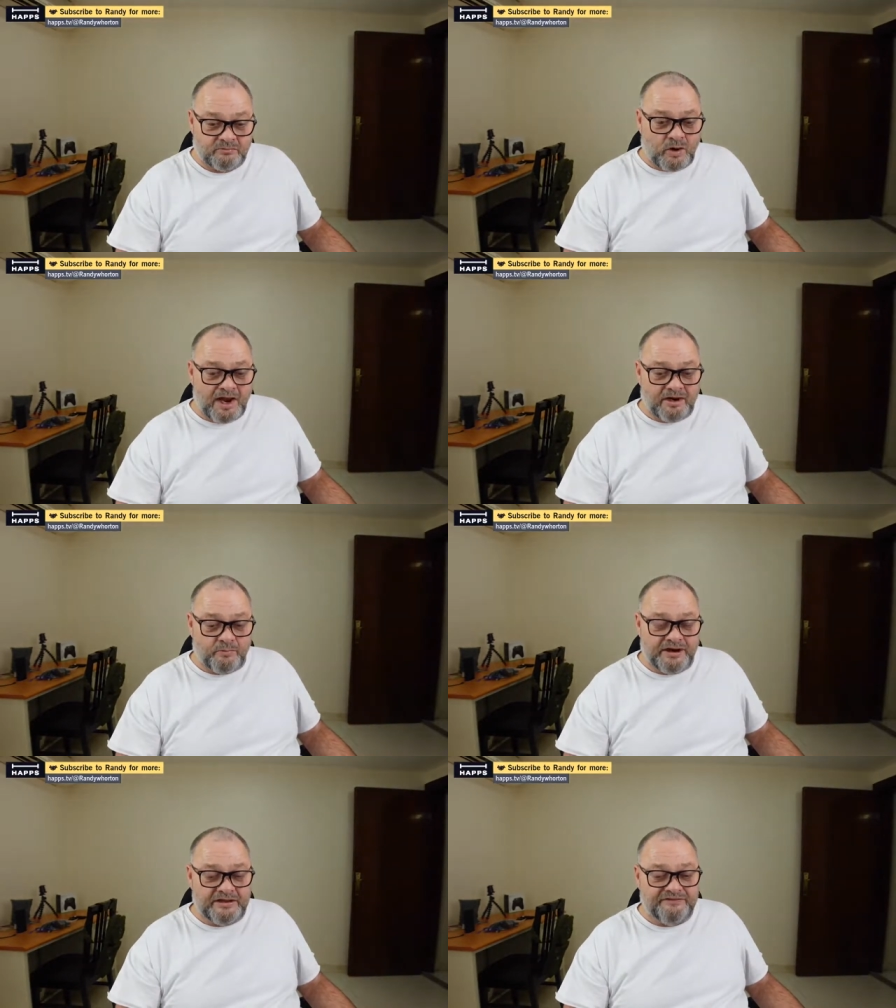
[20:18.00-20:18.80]
Why are
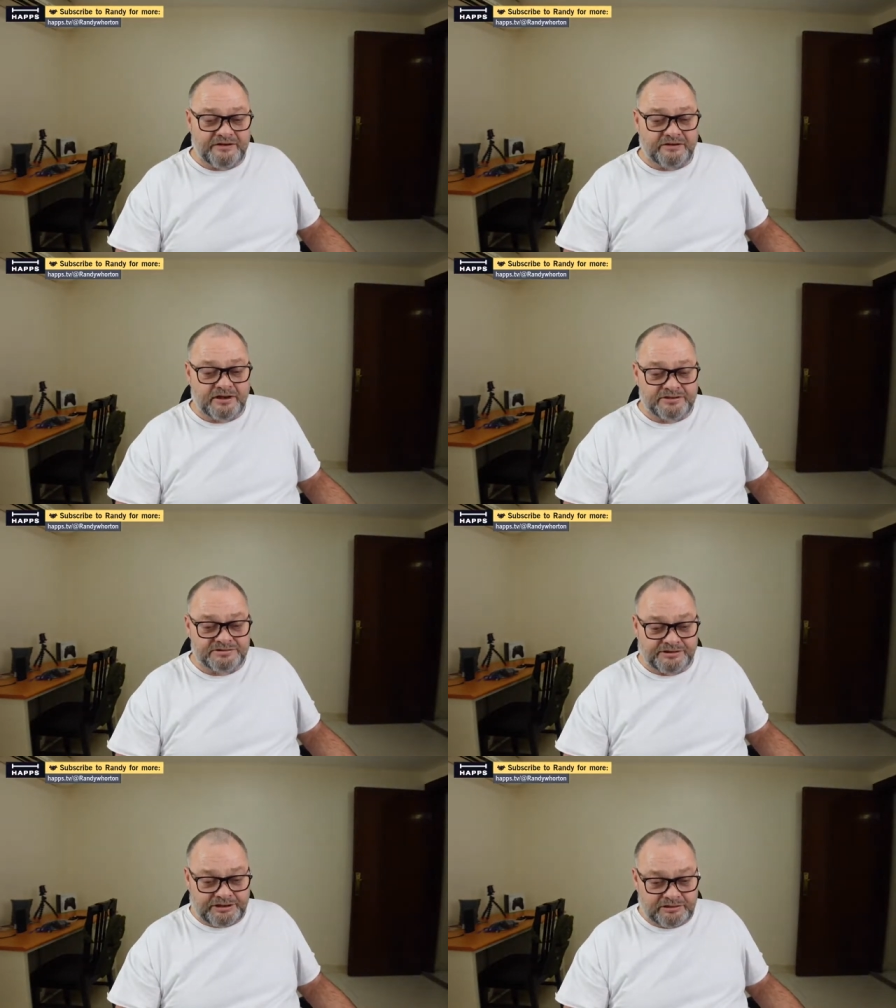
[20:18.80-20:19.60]
we in their
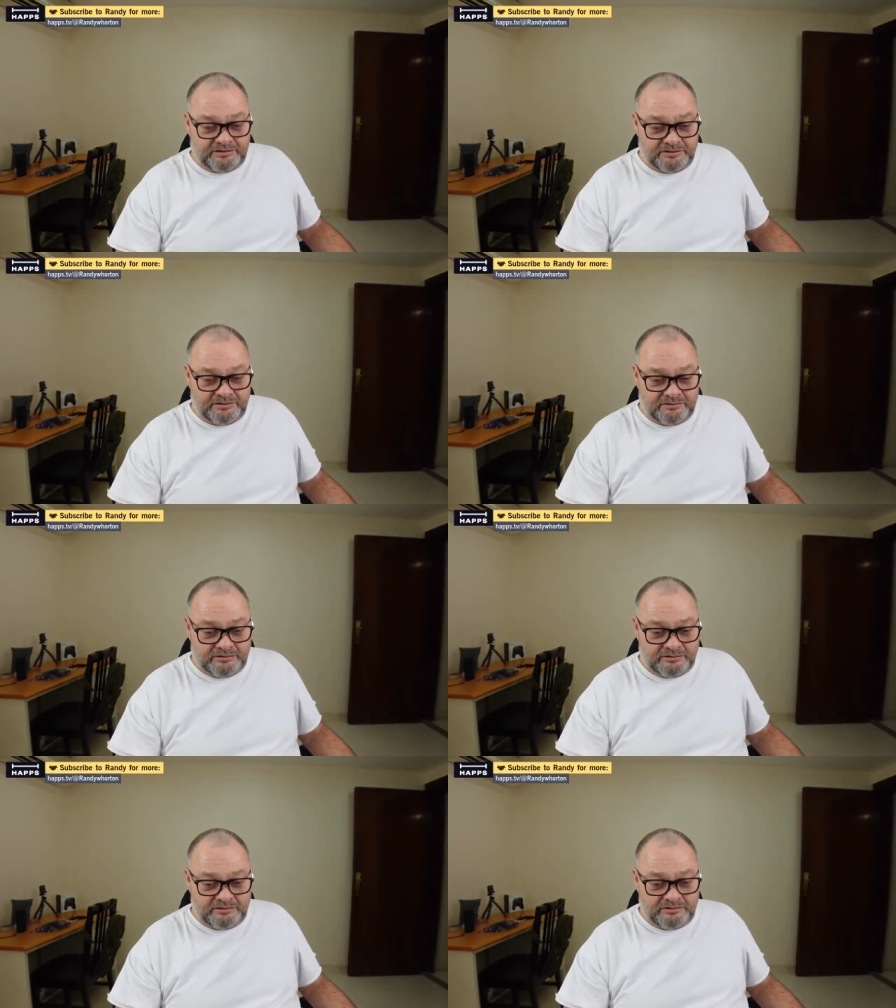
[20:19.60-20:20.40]
country?
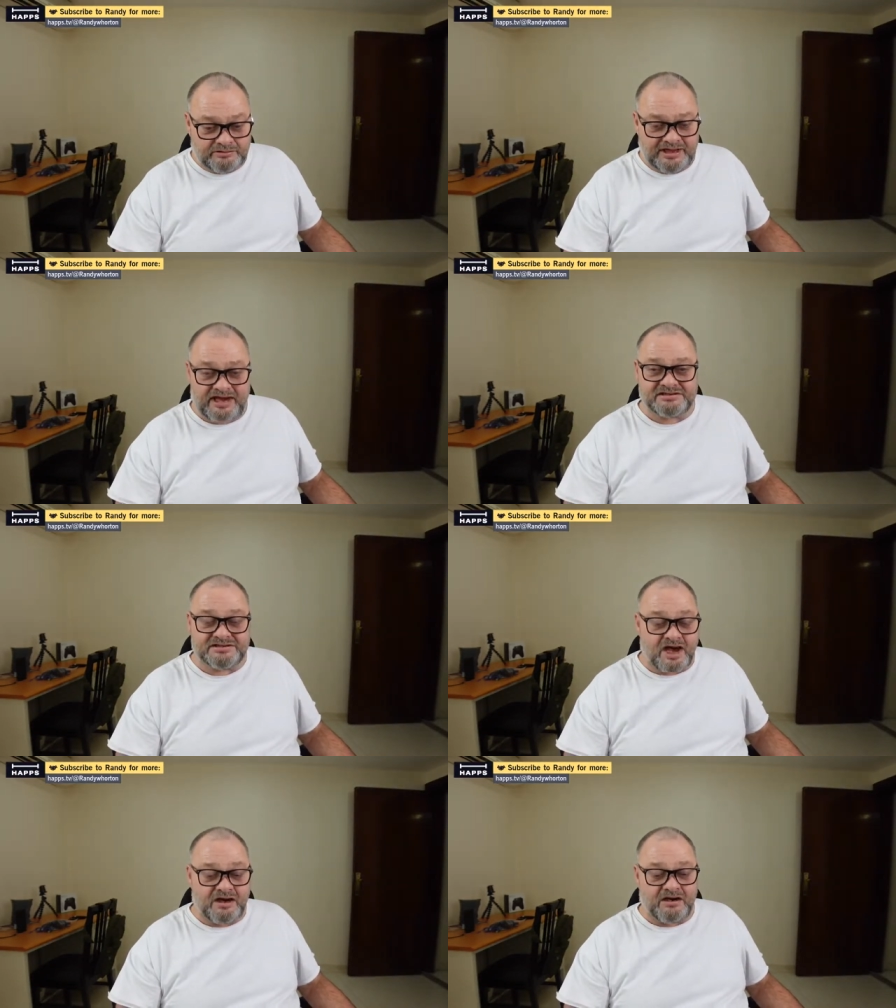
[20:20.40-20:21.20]
That is
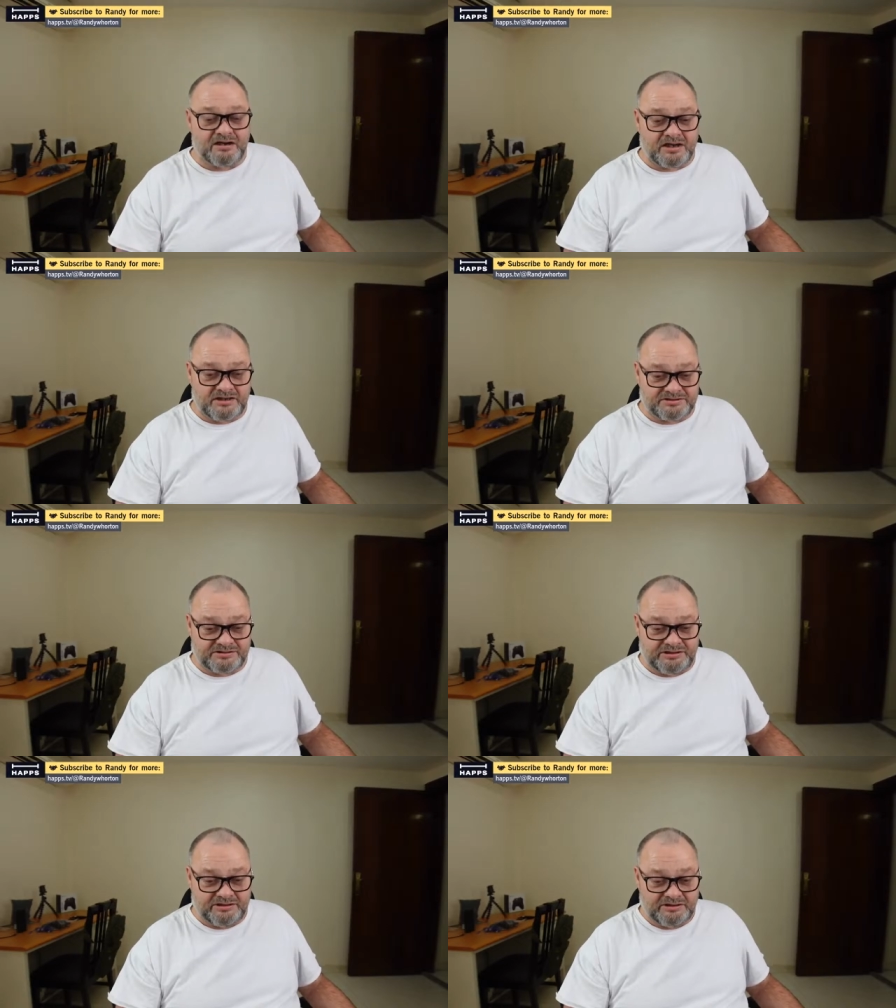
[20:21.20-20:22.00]
not our
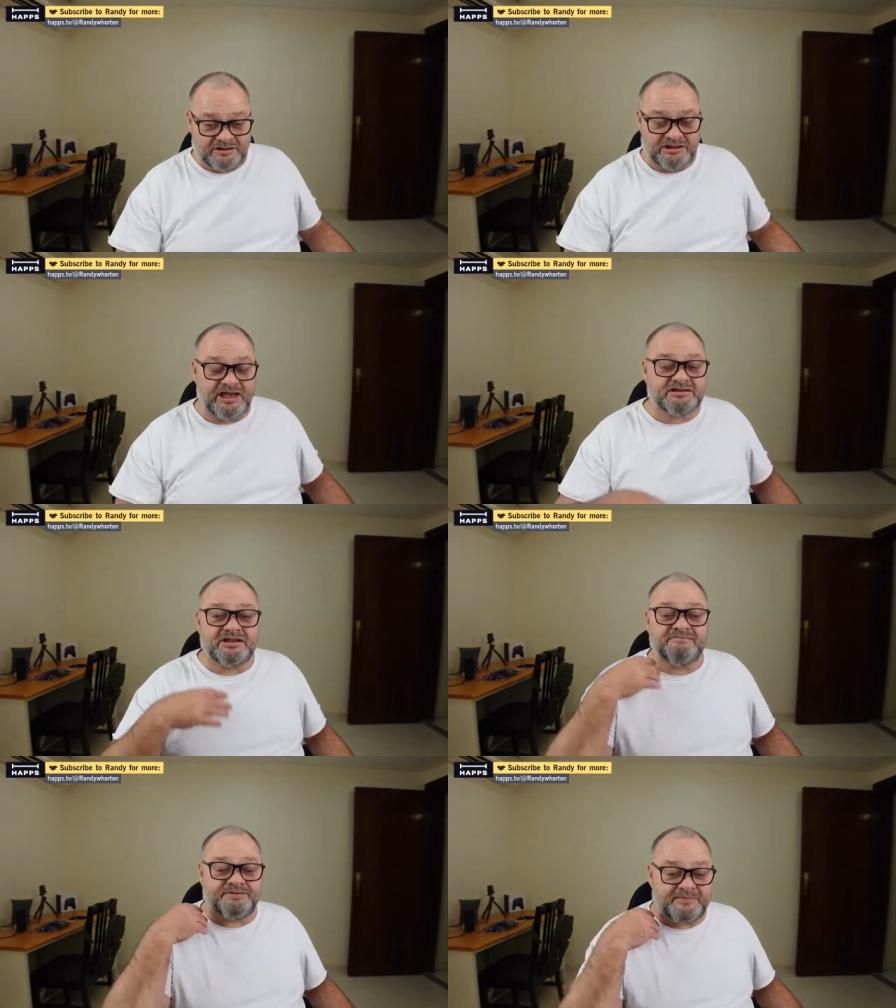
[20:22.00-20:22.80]
country. Let
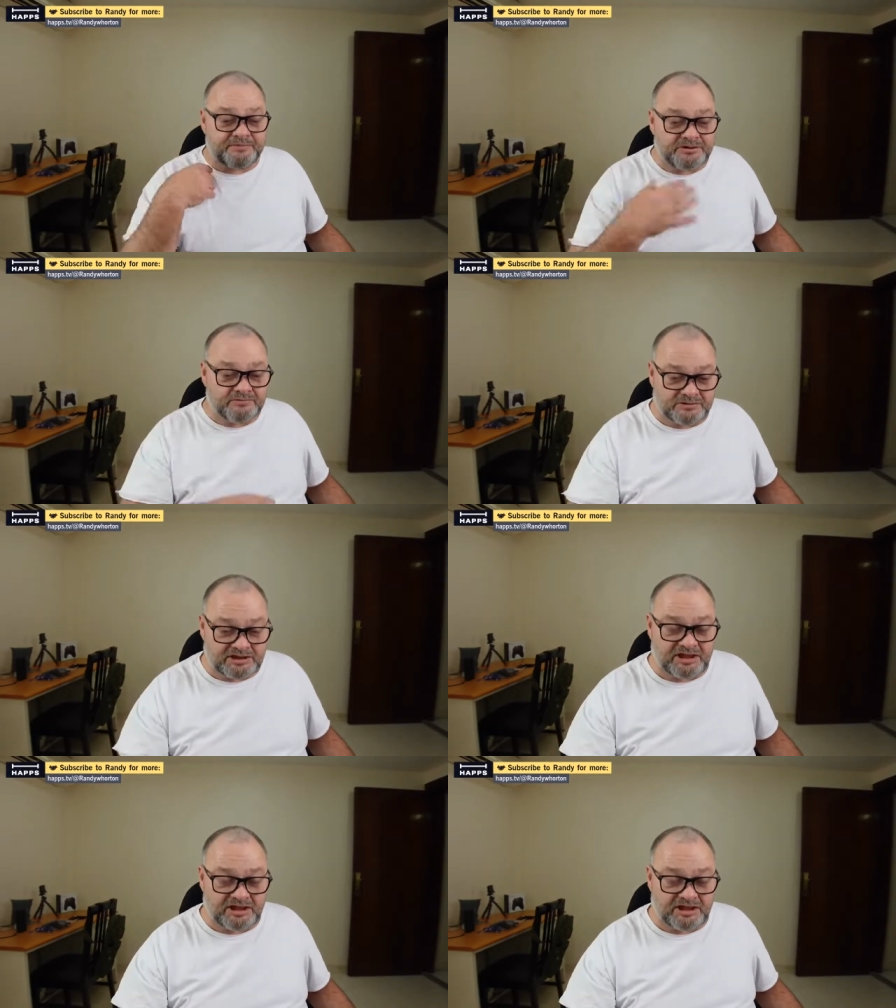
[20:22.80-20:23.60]
them people do
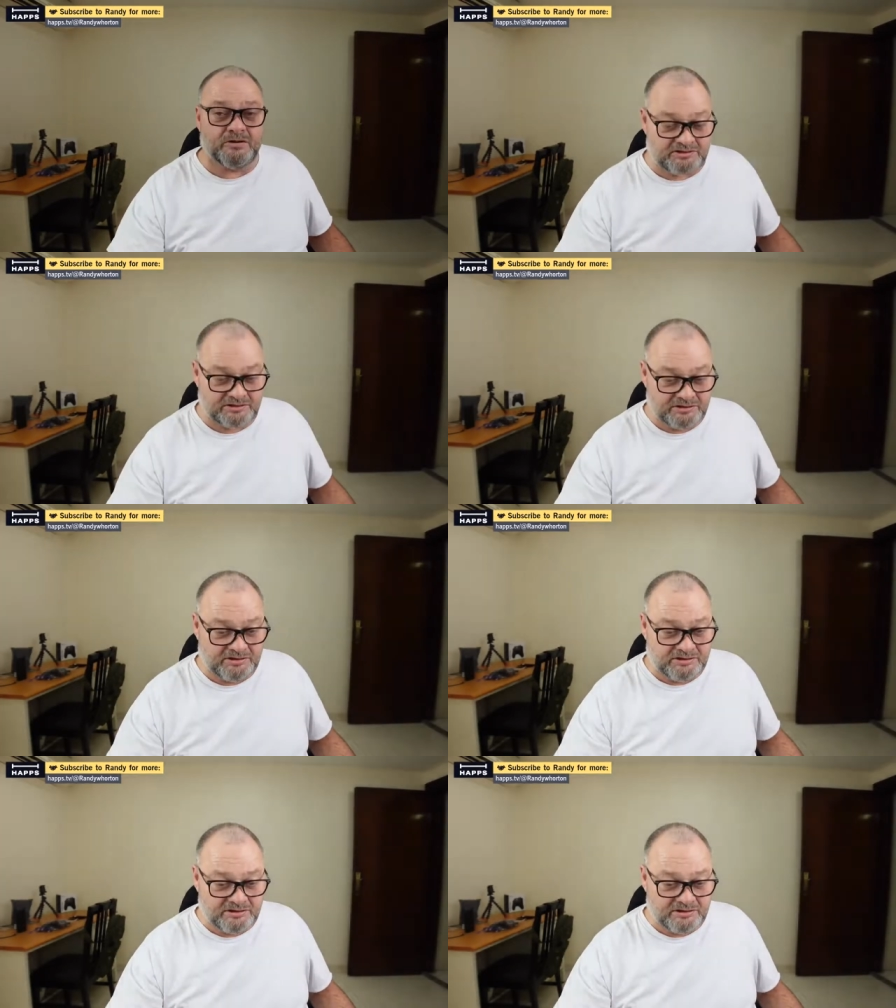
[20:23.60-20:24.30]
what they want.